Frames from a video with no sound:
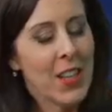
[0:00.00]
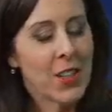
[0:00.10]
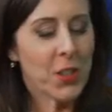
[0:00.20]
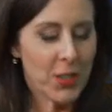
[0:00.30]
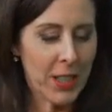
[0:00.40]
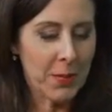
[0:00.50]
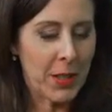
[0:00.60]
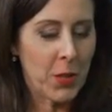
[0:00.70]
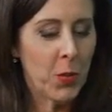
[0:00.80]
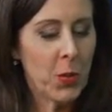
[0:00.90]
So tell
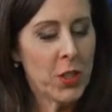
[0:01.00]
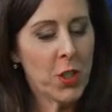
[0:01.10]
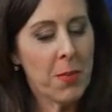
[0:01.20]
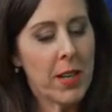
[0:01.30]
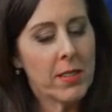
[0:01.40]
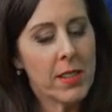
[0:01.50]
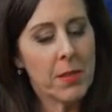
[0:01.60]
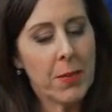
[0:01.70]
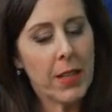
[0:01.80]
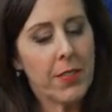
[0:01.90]
me, which amounts
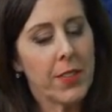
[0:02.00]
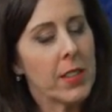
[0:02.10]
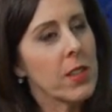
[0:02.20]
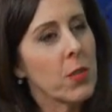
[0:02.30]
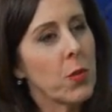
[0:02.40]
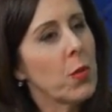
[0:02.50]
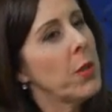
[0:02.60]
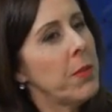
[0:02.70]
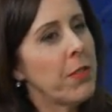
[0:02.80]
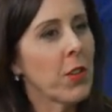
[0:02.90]
and benefits will
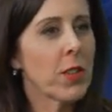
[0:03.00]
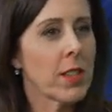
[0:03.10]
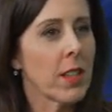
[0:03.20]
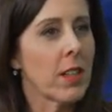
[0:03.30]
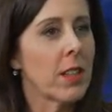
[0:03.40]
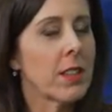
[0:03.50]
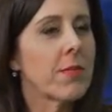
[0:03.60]
we be focusing on?